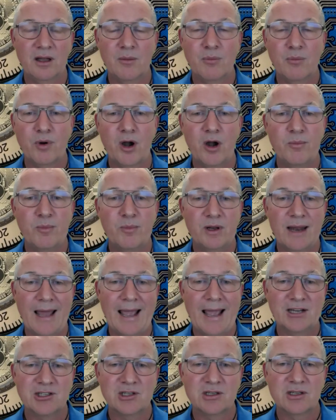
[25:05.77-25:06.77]
appropriate
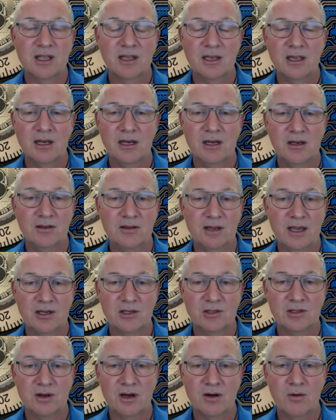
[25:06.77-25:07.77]
action that they need to take
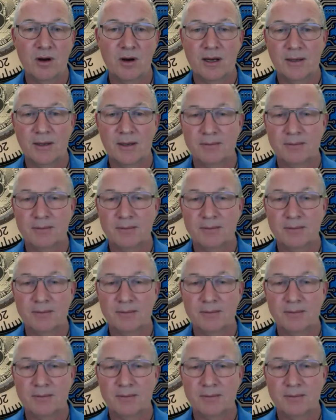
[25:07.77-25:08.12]
straight away?